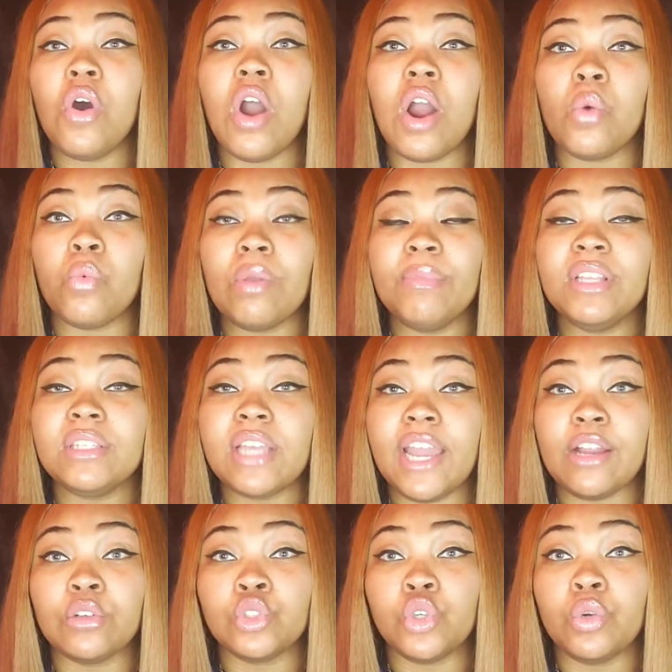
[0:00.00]
our Wmns
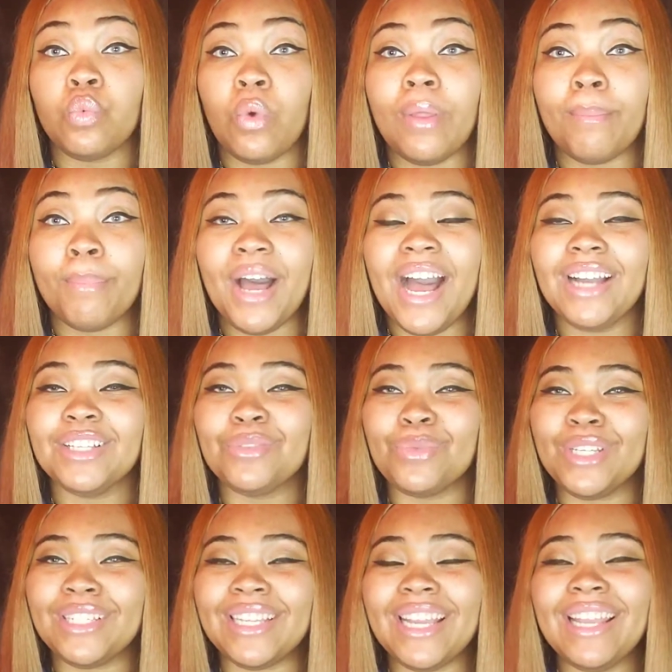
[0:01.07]
Air Jordan 1 box,
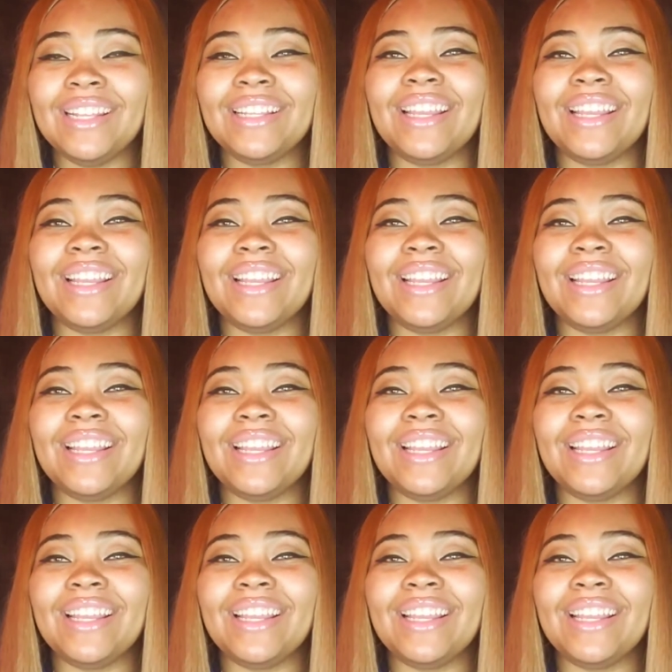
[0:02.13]
we did